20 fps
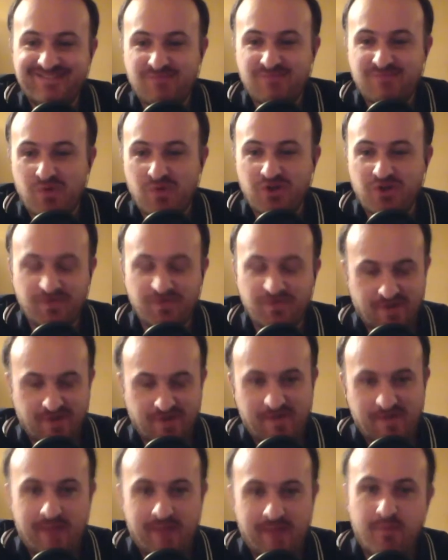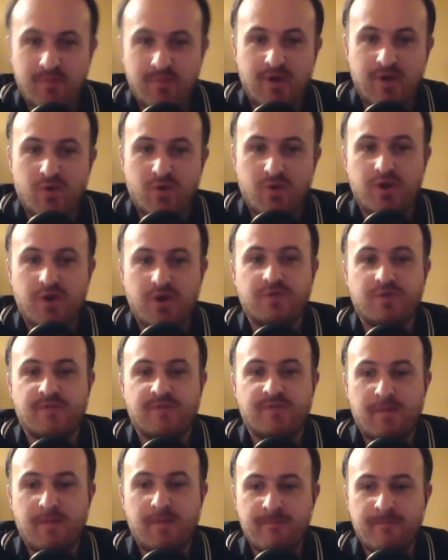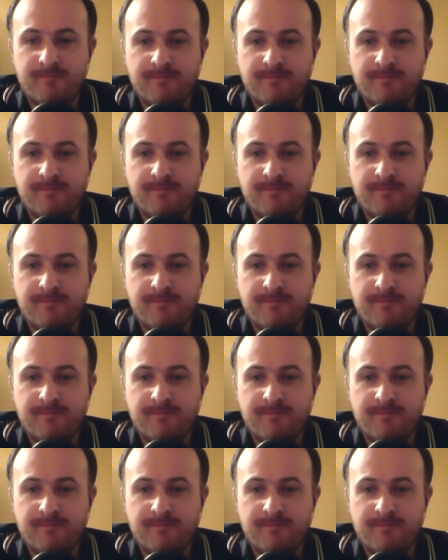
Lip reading: where are you from, Mama Bear? Where are you from?